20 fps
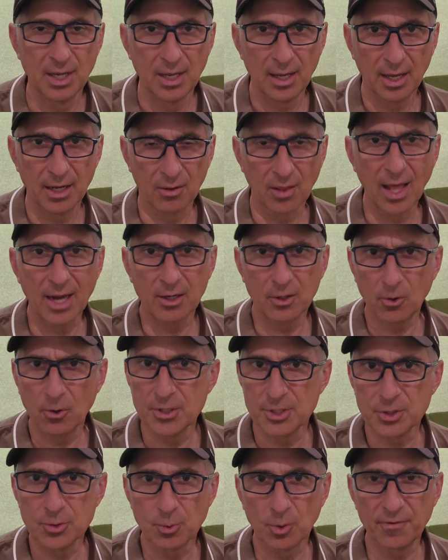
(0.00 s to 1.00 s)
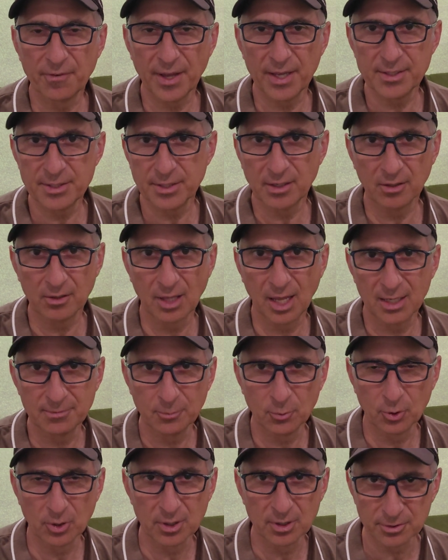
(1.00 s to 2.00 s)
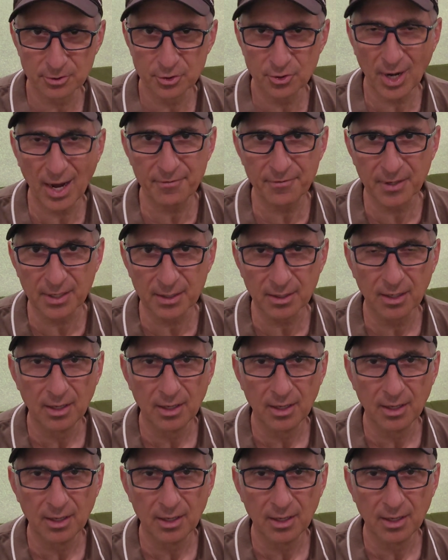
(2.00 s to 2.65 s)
And a lot of courses were facing a lot more traffic.